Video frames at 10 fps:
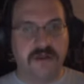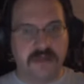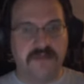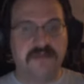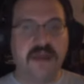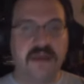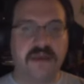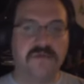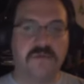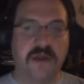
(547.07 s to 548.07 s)
death knight
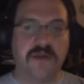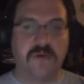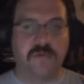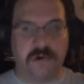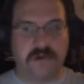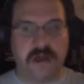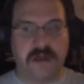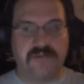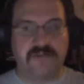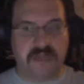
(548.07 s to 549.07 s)
can ride your
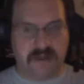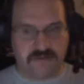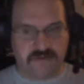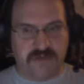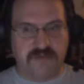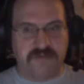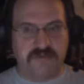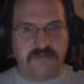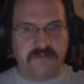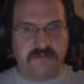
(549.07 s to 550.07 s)
warlock's
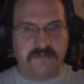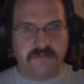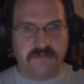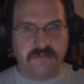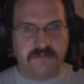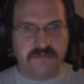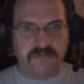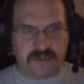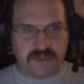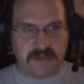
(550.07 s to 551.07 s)
dread's
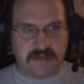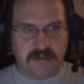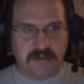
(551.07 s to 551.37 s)
deed.